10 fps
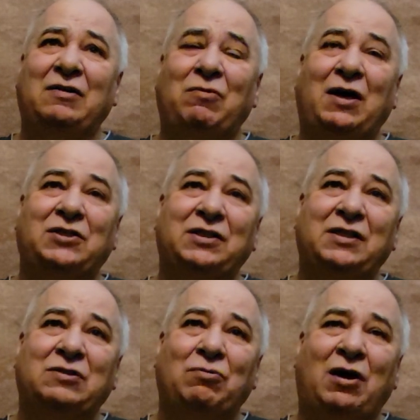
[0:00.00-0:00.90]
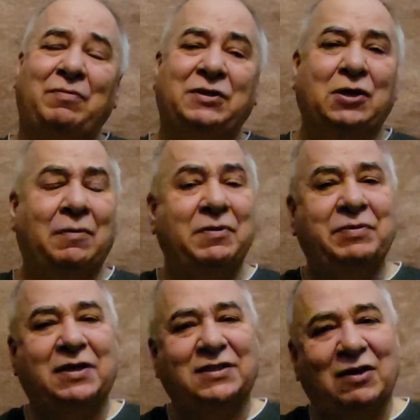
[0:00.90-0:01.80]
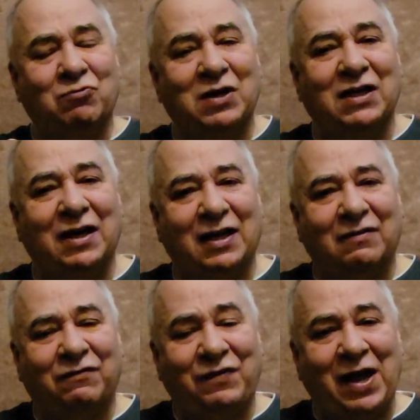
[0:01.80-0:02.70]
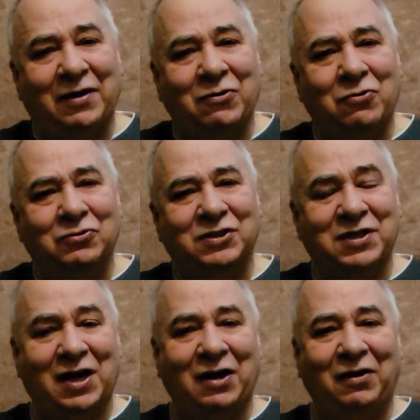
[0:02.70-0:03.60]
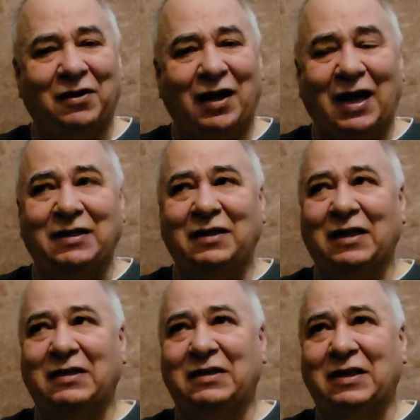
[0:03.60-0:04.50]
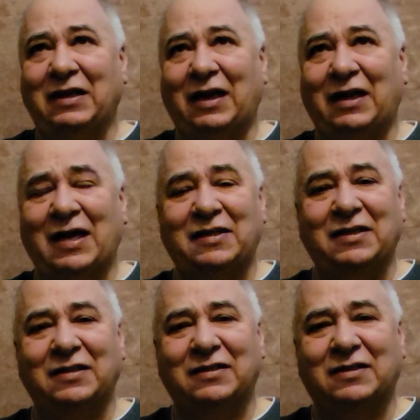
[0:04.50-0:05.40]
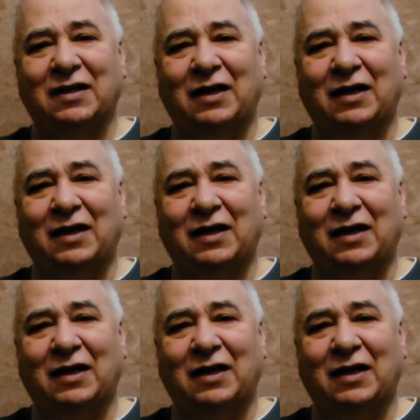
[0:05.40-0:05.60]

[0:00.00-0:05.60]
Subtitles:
watching this Wabi Sabi because I really liked Fan Ho's style. I liked his